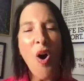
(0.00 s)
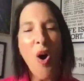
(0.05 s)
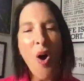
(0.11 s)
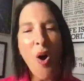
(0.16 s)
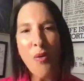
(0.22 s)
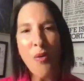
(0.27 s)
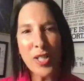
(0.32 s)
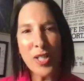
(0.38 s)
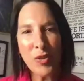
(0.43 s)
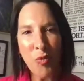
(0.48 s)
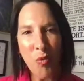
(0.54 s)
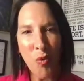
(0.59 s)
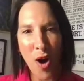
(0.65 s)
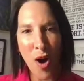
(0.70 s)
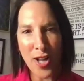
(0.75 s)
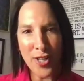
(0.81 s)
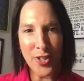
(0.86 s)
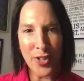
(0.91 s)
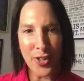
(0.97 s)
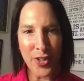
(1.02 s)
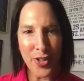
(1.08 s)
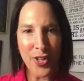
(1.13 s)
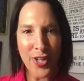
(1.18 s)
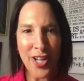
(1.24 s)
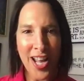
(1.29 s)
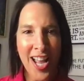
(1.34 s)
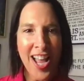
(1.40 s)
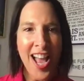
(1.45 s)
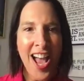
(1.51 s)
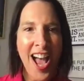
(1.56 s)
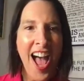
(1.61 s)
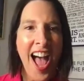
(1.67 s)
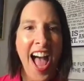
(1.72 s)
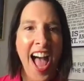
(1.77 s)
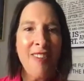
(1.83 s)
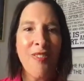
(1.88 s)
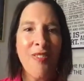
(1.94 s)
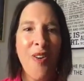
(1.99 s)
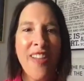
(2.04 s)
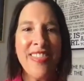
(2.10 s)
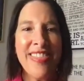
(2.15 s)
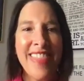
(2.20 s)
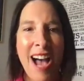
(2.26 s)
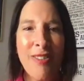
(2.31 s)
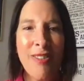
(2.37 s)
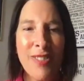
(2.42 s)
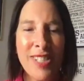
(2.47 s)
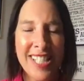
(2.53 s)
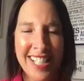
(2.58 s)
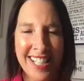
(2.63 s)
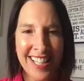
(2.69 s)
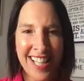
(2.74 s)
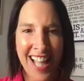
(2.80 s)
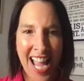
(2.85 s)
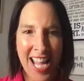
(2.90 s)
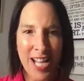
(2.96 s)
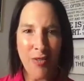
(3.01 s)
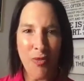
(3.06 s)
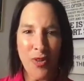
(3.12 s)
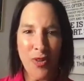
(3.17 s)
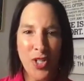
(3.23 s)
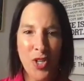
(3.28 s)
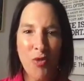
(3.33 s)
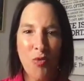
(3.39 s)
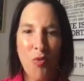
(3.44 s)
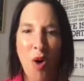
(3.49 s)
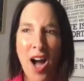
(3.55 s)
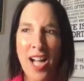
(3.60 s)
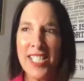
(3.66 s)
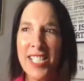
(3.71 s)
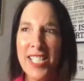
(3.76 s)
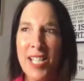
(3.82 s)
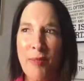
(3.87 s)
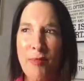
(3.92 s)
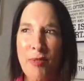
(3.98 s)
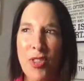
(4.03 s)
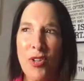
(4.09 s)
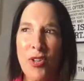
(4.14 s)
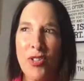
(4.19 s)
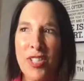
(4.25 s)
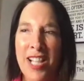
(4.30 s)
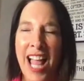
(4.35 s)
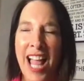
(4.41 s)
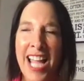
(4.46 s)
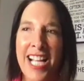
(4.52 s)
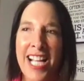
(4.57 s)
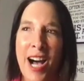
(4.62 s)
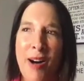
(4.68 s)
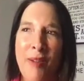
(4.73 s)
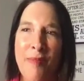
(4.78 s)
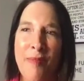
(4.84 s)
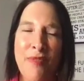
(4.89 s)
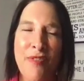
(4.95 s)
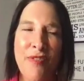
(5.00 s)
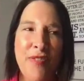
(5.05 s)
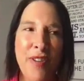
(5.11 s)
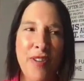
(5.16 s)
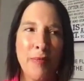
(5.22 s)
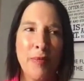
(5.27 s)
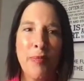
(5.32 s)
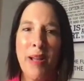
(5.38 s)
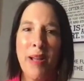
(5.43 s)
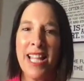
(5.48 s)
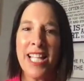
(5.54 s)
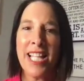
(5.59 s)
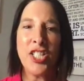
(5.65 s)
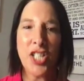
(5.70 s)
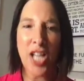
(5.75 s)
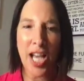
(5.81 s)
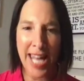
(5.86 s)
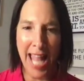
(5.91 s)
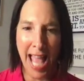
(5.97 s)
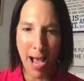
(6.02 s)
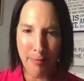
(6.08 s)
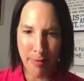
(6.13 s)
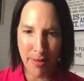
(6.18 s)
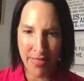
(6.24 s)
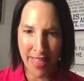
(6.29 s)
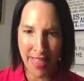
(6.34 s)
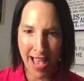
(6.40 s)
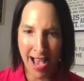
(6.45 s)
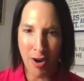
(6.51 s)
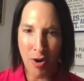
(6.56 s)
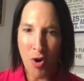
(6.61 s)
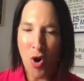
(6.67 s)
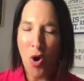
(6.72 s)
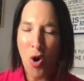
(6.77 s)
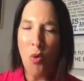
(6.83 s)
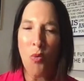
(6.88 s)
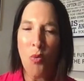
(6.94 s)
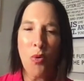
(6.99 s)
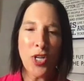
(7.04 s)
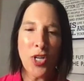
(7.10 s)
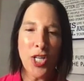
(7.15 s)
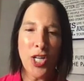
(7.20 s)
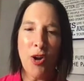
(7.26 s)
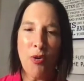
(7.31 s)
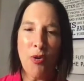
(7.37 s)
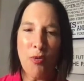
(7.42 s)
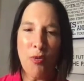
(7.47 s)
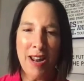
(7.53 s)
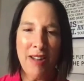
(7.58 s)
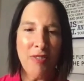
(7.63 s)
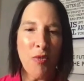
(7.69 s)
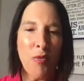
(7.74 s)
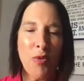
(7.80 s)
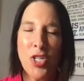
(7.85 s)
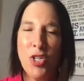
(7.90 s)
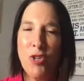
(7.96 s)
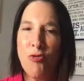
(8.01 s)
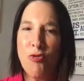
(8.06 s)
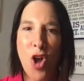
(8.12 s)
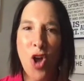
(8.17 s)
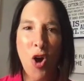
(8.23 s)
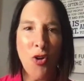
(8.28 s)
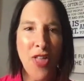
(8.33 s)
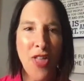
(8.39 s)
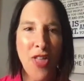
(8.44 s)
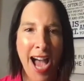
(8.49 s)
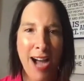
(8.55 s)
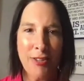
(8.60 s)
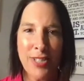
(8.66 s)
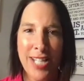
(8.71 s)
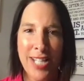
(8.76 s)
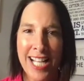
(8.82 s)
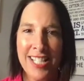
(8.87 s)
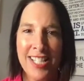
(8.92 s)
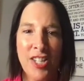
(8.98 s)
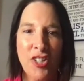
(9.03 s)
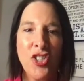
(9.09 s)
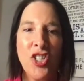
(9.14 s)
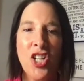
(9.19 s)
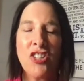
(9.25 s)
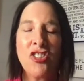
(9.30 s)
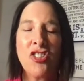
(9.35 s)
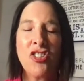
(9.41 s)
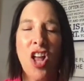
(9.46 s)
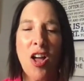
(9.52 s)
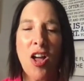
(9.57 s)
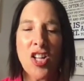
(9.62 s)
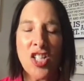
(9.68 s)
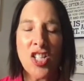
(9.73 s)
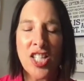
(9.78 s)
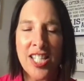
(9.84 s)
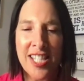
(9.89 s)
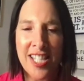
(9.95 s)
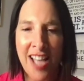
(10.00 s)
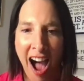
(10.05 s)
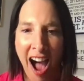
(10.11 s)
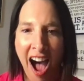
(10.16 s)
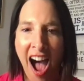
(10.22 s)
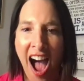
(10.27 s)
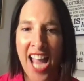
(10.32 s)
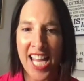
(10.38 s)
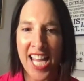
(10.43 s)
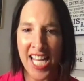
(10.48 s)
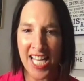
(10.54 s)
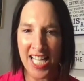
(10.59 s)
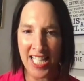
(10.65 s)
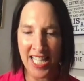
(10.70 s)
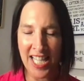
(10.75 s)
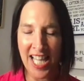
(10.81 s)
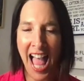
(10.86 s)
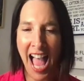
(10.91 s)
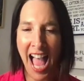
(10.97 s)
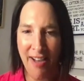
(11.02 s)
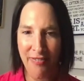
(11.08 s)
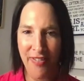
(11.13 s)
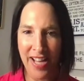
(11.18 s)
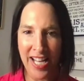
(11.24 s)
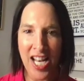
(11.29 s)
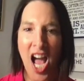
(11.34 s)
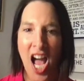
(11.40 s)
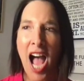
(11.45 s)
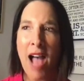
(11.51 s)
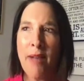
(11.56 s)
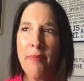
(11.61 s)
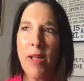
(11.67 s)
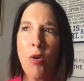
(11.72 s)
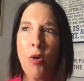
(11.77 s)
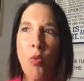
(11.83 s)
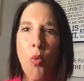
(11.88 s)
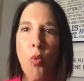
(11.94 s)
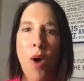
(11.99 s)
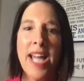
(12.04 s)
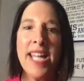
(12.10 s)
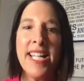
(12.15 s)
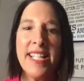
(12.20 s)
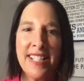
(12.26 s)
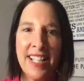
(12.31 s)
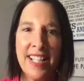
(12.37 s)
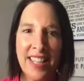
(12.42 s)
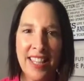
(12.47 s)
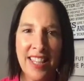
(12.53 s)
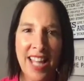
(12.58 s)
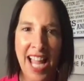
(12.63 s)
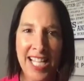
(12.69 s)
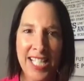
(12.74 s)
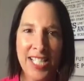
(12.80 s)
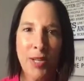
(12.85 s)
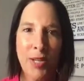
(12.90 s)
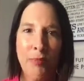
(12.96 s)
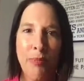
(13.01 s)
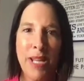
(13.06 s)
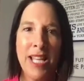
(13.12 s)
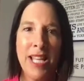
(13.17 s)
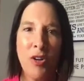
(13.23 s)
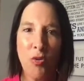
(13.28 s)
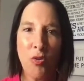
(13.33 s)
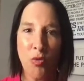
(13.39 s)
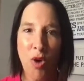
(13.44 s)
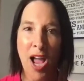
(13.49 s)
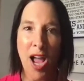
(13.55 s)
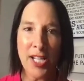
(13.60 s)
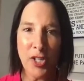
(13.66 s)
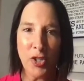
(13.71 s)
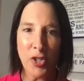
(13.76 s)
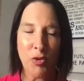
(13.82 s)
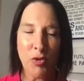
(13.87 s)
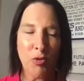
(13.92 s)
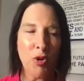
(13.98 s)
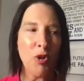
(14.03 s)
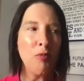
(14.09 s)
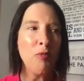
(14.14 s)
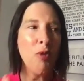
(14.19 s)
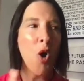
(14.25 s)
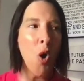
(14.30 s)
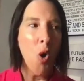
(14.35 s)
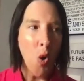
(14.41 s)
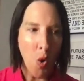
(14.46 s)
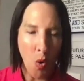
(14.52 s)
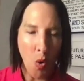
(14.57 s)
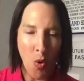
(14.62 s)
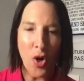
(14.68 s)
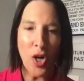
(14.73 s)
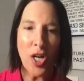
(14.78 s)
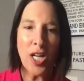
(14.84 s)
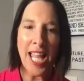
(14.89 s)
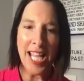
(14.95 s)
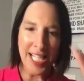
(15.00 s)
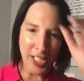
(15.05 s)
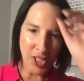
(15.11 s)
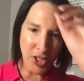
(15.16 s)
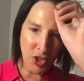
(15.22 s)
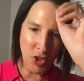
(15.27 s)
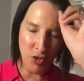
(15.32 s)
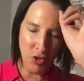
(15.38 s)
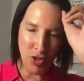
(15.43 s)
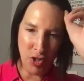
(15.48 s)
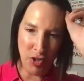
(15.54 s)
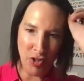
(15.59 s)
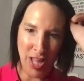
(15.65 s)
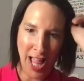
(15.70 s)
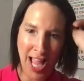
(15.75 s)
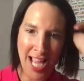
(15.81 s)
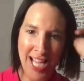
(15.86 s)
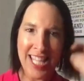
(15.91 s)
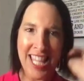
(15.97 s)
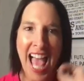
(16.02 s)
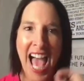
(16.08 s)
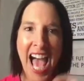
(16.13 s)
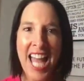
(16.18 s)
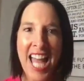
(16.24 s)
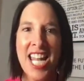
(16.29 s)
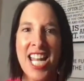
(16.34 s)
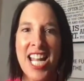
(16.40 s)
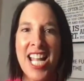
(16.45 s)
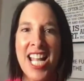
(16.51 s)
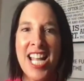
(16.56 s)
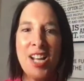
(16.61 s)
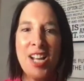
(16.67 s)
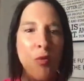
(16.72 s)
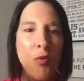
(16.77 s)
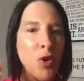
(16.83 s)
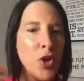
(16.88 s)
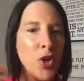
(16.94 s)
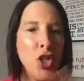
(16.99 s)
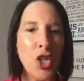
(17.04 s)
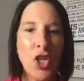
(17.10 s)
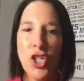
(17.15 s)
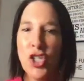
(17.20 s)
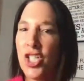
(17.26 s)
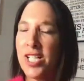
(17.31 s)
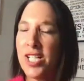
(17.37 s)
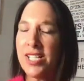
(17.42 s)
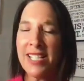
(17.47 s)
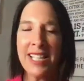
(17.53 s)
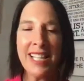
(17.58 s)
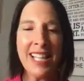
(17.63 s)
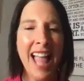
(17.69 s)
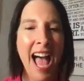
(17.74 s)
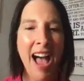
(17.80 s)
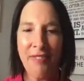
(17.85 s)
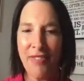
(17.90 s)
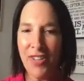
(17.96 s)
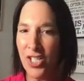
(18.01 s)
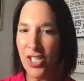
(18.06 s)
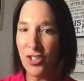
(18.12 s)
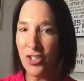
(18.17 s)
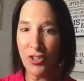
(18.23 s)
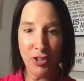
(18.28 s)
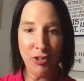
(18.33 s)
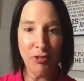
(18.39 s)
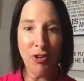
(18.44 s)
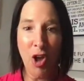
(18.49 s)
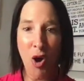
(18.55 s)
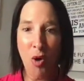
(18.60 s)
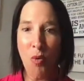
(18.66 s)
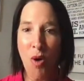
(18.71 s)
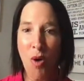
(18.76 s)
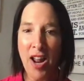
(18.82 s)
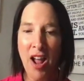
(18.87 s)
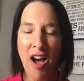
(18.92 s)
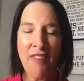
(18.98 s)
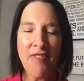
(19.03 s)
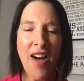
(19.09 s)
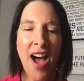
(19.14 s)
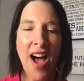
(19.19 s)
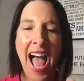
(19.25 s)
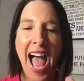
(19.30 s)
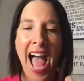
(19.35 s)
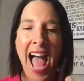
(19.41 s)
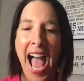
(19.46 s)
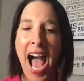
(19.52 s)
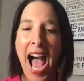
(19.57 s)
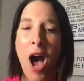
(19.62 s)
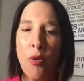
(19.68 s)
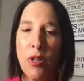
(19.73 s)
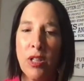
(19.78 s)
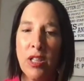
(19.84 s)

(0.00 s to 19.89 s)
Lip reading: always wondered what that was like when you watch some of those like films by like Judd Apatow, what you know, whatever, when you know the outtakes, they're just dying laughing. I'm like, what is it like to be in a writer's room or like a studio like that where you're just laughing or you know what off? How